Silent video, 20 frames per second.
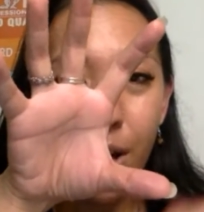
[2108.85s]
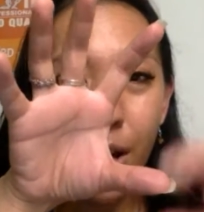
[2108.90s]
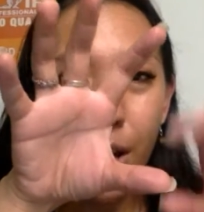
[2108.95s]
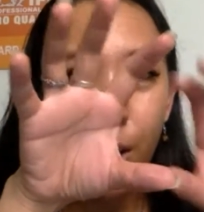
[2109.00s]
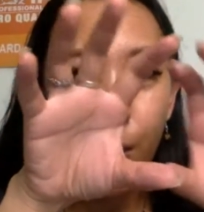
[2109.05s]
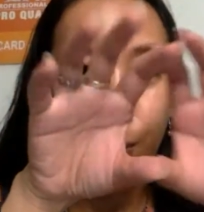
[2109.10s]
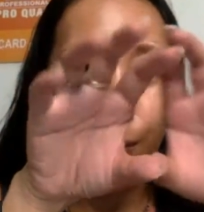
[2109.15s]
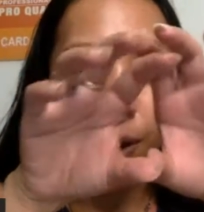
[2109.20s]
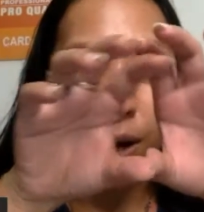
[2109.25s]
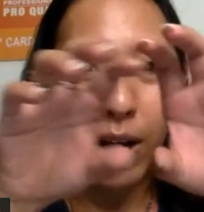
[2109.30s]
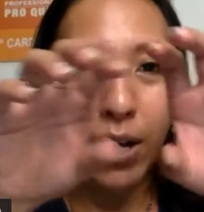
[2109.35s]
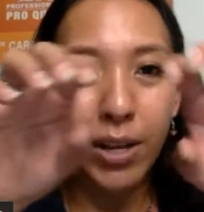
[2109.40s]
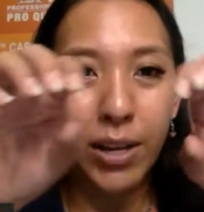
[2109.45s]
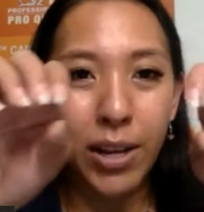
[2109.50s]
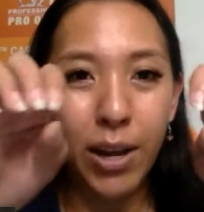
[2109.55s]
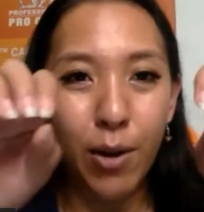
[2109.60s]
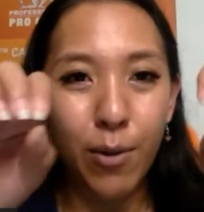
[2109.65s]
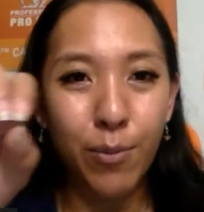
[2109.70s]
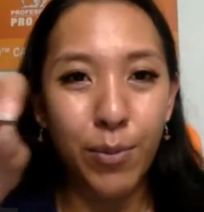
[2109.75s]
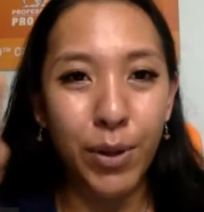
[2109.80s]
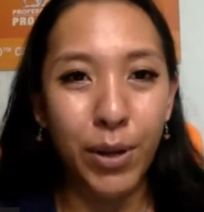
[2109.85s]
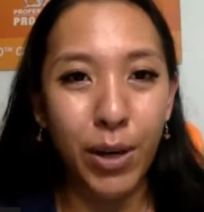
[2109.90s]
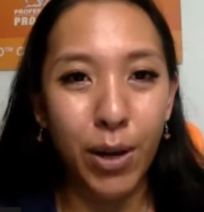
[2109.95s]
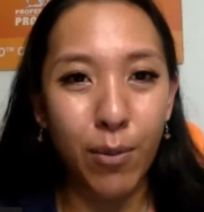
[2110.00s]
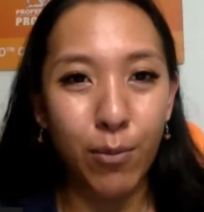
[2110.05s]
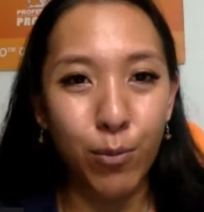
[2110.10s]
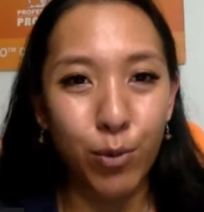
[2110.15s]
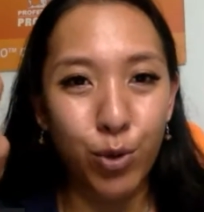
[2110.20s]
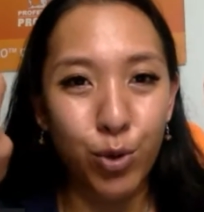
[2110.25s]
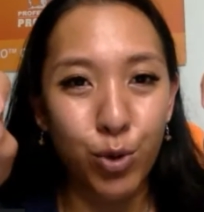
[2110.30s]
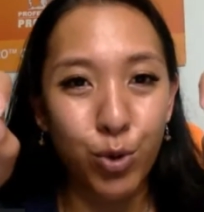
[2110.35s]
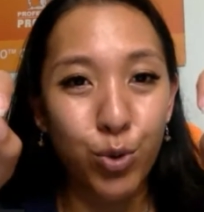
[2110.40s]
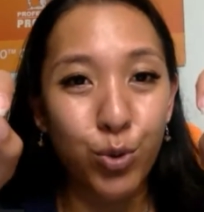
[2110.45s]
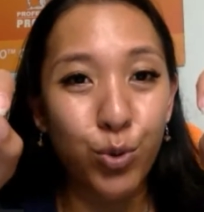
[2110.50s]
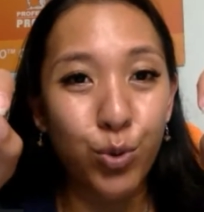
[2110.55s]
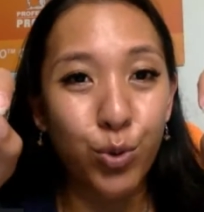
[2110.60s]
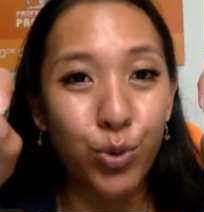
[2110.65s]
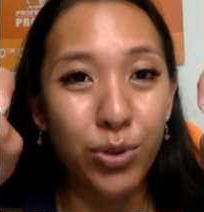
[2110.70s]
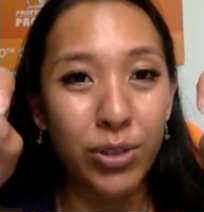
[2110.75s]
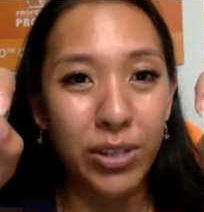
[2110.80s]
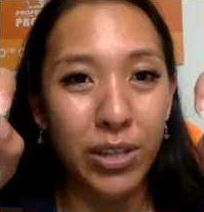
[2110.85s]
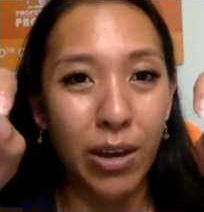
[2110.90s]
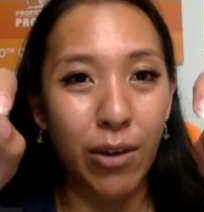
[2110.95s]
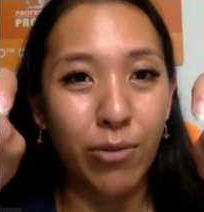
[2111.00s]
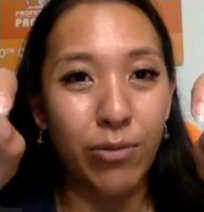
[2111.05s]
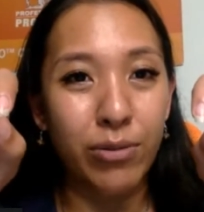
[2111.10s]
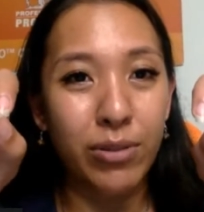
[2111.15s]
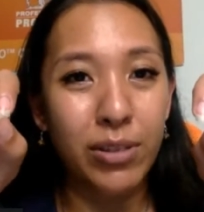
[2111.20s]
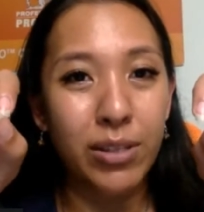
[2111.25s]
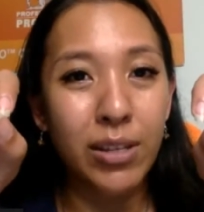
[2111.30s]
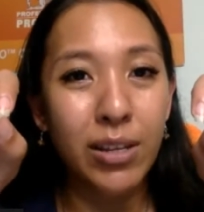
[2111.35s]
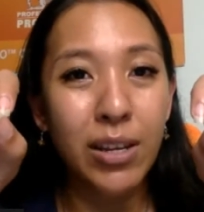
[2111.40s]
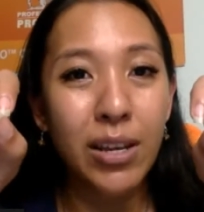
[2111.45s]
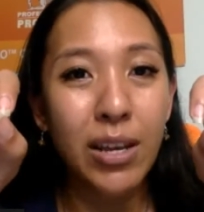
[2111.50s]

it will cut down, become two cells,